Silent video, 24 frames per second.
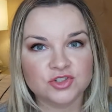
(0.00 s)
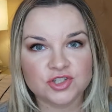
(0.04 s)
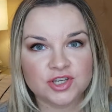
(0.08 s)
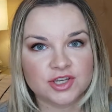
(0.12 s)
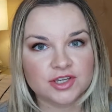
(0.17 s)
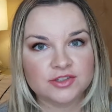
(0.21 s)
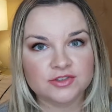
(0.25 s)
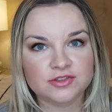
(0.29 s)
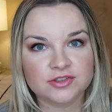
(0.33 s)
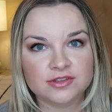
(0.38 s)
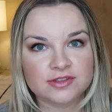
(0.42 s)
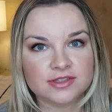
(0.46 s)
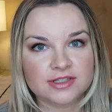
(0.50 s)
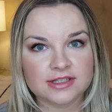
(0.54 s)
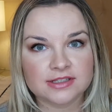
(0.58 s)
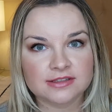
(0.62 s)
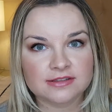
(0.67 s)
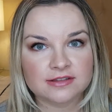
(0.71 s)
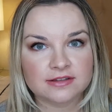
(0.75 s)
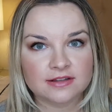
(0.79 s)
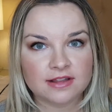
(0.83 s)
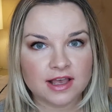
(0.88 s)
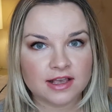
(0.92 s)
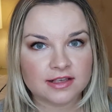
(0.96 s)
changed since
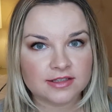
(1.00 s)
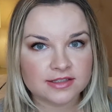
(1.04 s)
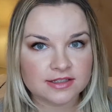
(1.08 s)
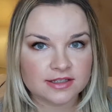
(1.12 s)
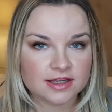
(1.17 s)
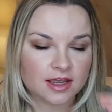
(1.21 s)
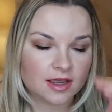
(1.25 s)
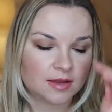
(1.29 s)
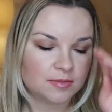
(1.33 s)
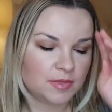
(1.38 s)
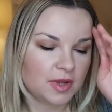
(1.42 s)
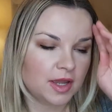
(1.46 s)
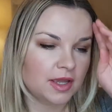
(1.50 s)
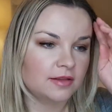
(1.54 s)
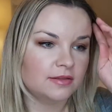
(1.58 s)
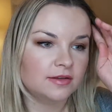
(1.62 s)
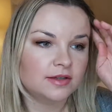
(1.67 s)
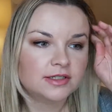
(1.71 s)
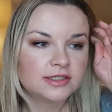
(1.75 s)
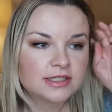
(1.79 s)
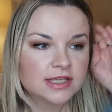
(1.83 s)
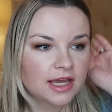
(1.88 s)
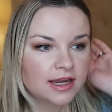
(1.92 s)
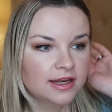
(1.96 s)
the last time I
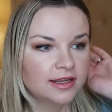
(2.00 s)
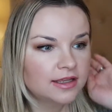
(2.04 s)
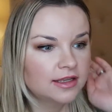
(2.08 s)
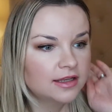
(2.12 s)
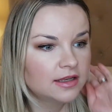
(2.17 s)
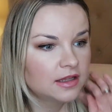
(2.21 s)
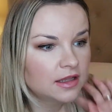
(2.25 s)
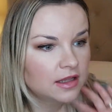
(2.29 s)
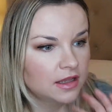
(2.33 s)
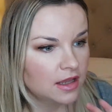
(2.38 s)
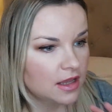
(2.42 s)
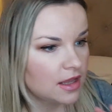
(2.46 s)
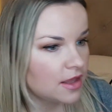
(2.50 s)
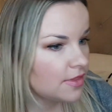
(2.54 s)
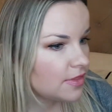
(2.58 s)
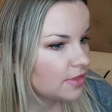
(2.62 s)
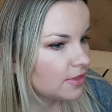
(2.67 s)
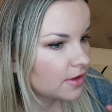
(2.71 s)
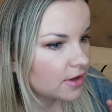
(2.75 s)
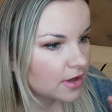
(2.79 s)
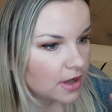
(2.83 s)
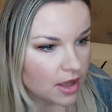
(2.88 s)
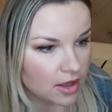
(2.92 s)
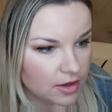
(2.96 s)
looked at it.
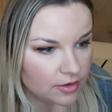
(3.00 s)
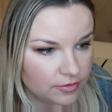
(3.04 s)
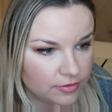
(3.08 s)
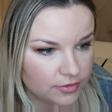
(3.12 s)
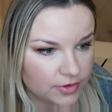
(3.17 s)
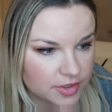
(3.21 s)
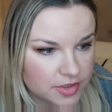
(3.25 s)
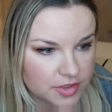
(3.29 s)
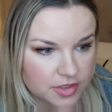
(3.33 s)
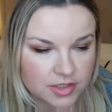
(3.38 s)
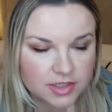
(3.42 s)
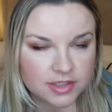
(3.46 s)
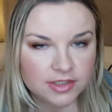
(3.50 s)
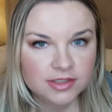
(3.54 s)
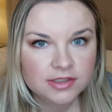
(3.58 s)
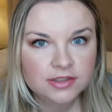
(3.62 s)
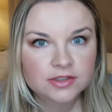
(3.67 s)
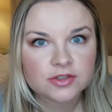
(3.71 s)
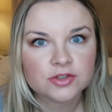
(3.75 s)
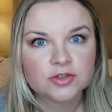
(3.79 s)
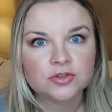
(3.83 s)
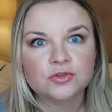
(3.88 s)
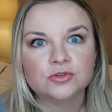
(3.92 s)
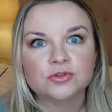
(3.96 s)
The coverage is
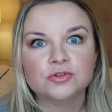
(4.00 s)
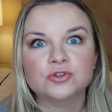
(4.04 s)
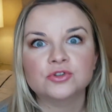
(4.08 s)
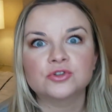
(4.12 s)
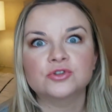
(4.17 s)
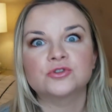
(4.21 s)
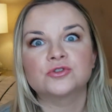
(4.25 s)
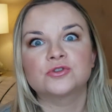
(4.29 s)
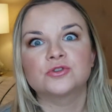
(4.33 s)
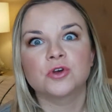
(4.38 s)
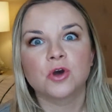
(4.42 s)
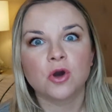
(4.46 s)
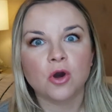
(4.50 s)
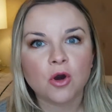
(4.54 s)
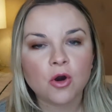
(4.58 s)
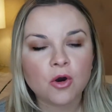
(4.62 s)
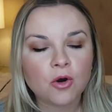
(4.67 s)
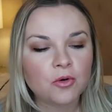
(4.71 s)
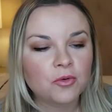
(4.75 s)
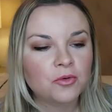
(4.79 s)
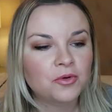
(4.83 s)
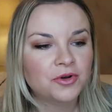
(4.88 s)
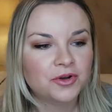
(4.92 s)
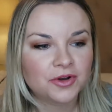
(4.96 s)
still
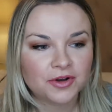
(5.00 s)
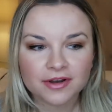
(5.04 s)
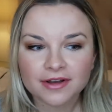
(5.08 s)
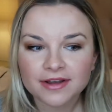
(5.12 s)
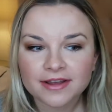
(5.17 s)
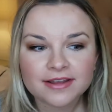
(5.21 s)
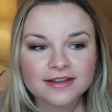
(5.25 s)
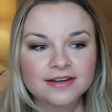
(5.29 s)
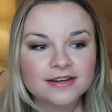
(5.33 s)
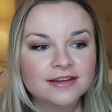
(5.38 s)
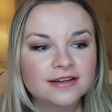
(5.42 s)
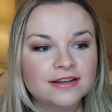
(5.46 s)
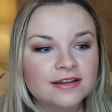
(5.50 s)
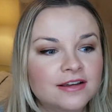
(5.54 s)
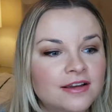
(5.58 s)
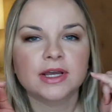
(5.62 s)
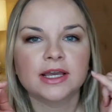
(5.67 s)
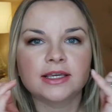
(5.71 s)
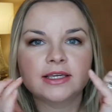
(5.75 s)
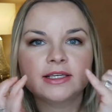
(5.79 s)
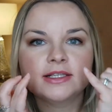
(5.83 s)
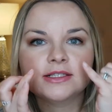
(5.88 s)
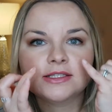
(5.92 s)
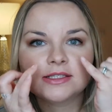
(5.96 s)
so good.
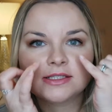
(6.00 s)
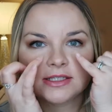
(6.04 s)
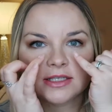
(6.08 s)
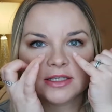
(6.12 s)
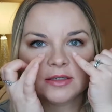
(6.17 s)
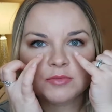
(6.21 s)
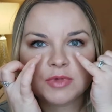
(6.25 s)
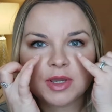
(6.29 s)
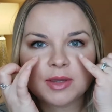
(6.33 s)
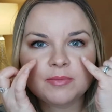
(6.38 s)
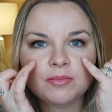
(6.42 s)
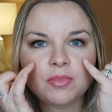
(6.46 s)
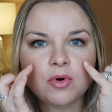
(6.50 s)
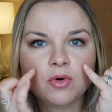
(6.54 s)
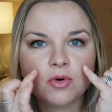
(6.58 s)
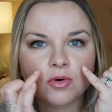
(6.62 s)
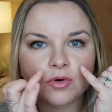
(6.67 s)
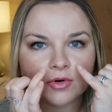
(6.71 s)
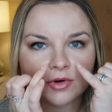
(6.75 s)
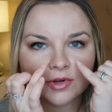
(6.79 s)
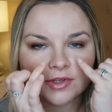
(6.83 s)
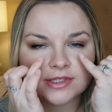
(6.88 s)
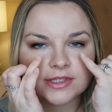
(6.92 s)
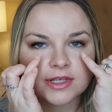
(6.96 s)
I can see my
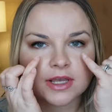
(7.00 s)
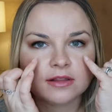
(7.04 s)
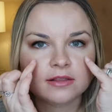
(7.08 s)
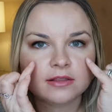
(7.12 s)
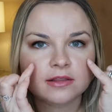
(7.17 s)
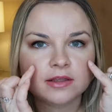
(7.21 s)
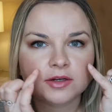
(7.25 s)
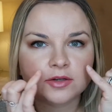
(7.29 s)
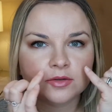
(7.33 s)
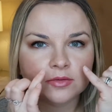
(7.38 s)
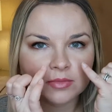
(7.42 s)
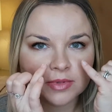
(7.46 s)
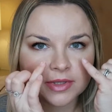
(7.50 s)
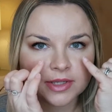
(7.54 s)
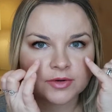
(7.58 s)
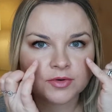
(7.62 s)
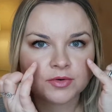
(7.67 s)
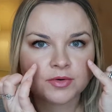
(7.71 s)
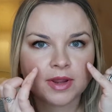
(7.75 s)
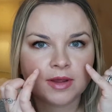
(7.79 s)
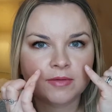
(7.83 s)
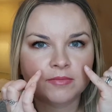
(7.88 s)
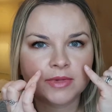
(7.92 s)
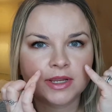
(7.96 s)
pores a little bit
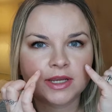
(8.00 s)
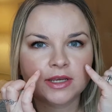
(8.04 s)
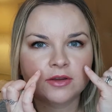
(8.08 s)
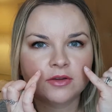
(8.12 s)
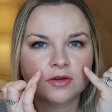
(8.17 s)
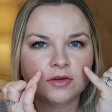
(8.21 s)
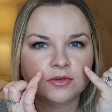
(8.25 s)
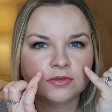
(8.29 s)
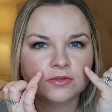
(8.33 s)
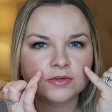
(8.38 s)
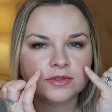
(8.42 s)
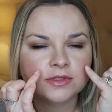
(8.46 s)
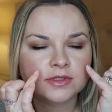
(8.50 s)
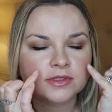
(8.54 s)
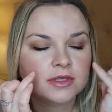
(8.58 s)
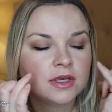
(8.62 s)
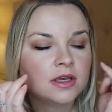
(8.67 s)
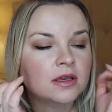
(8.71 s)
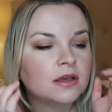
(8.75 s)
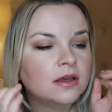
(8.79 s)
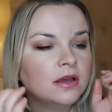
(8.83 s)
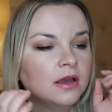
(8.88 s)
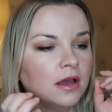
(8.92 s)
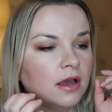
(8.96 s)
around my nose,
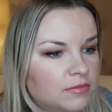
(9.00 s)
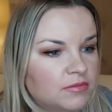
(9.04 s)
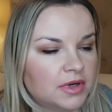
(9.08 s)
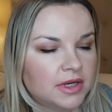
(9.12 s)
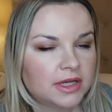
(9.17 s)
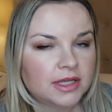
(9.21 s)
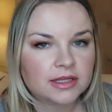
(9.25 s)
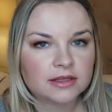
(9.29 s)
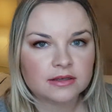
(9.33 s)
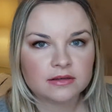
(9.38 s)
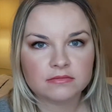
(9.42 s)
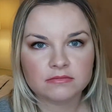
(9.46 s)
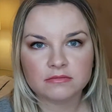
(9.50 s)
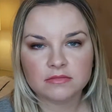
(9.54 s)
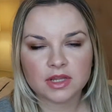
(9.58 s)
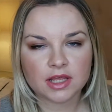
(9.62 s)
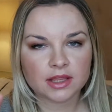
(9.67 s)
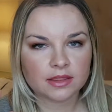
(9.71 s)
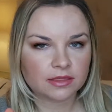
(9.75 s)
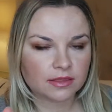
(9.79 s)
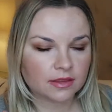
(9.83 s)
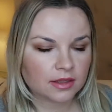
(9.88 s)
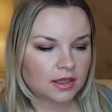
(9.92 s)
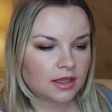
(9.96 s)
but
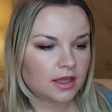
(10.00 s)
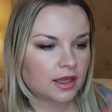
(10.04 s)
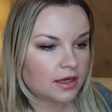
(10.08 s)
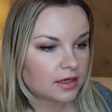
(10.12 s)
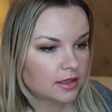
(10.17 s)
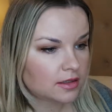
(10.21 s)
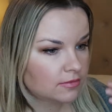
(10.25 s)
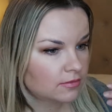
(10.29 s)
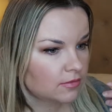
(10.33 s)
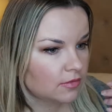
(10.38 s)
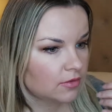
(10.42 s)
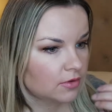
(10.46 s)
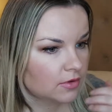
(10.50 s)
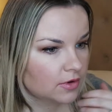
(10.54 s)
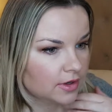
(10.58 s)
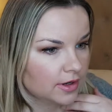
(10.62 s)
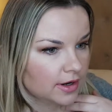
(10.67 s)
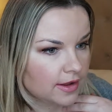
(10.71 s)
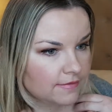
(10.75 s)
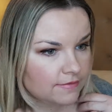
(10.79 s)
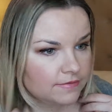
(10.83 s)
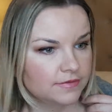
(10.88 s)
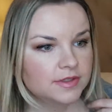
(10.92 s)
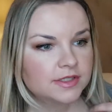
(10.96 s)
nothing any more
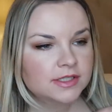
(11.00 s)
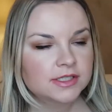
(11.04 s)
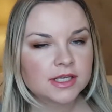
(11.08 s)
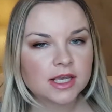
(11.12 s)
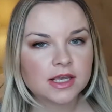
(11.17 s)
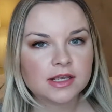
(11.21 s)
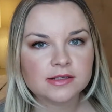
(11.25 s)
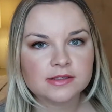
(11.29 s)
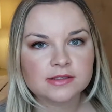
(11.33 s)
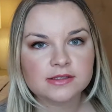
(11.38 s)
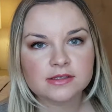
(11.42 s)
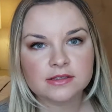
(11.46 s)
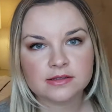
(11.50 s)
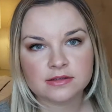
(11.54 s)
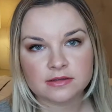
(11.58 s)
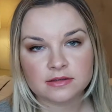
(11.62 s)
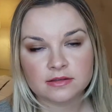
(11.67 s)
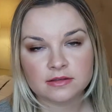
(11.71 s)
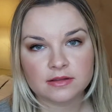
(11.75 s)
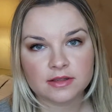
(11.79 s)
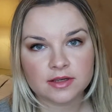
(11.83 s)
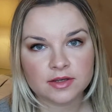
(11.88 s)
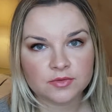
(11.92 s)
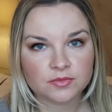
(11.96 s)
emphasized
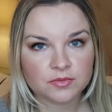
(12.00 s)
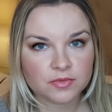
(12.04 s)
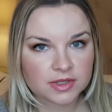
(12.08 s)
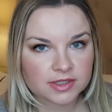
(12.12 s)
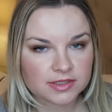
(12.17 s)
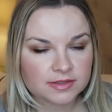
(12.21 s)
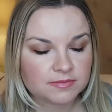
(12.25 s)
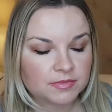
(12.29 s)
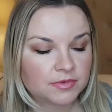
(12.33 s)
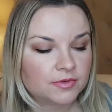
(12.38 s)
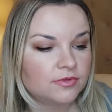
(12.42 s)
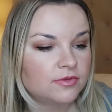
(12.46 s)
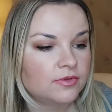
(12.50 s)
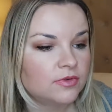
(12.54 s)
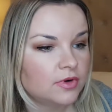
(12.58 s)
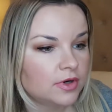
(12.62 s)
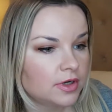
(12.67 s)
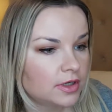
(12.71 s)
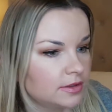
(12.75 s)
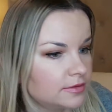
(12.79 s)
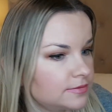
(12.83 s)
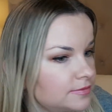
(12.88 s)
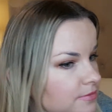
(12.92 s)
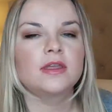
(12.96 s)
than it was
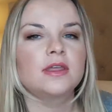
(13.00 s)
before.